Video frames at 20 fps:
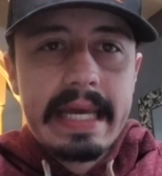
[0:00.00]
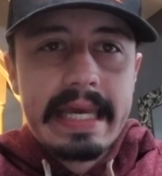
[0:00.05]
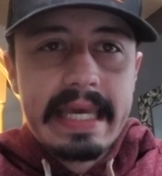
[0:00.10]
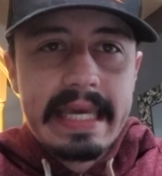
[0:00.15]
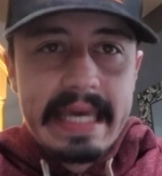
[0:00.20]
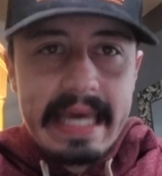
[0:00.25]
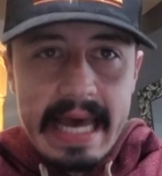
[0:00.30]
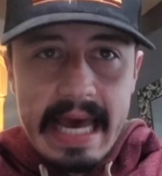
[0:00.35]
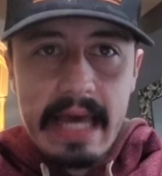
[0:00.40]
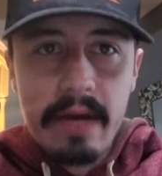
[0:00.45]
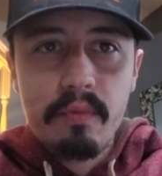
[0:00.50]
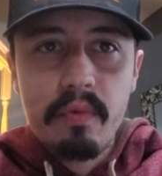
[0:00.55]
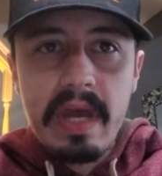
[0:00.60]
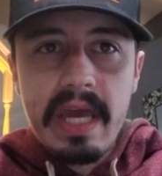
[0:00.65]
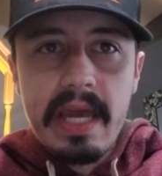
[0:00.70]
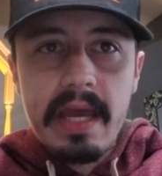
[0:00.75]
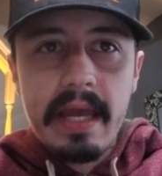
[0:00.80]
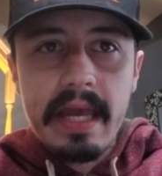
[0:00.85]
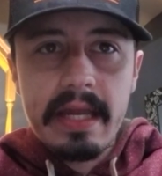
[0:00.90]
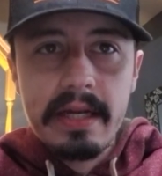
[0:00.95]
Can
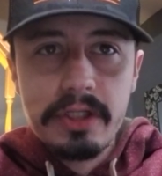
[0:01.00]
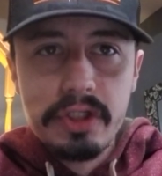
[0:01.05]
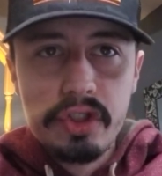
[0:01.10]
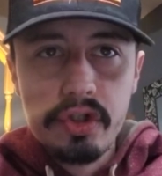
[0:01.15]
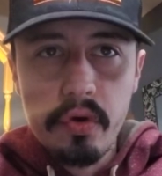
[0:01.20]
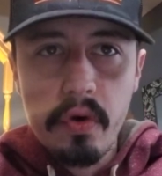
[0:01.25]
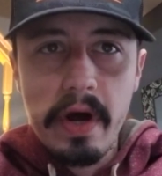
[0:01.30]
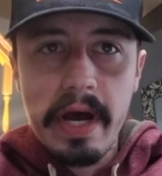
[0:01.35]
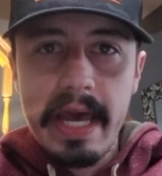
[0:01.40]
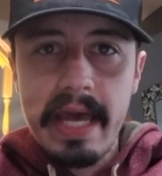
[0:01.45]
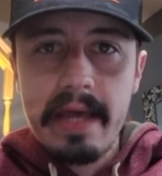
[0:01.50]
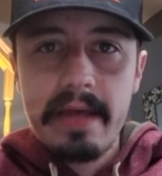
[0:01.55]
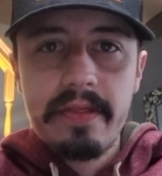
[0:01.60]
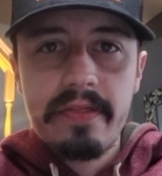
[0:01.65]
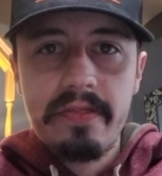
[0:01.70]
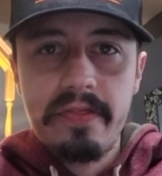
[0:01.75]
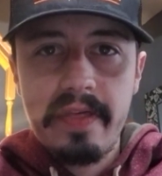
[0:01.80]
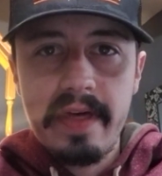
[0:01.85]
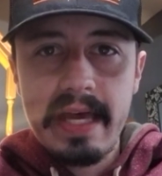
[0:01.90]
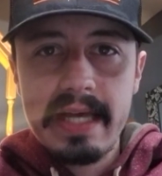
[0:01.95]
we enjoy
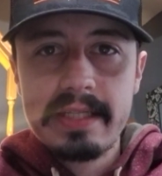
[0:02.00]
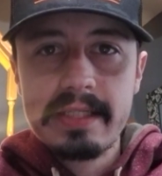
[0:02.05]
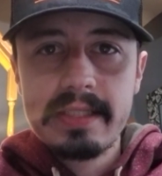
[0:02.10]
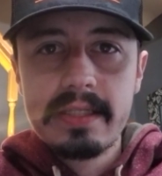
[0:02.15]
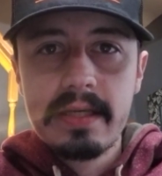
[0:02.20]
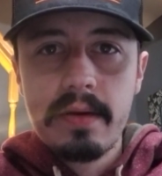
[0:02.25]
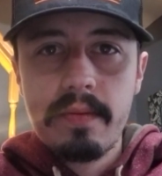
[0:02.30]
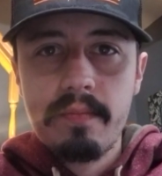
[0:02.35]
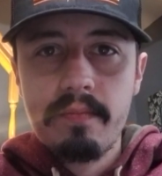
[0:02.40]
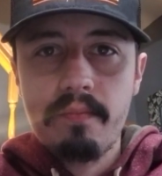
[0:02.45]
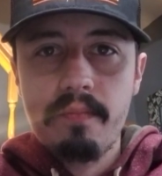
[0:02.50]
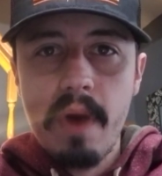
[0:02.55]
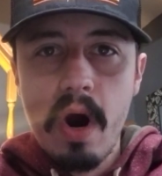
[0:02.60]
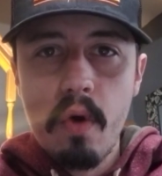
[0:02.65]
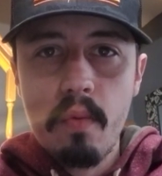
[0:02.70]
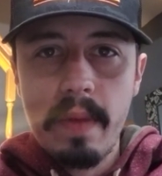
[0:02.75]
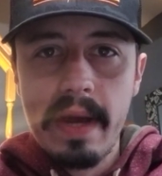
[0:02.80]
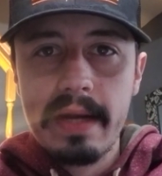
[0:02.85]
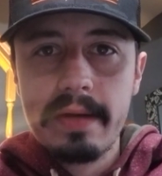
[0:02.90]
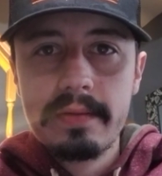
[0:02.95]
this
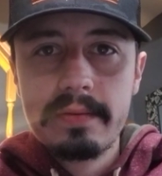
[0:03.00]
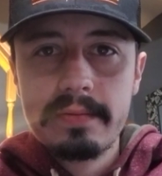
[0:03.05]
moment?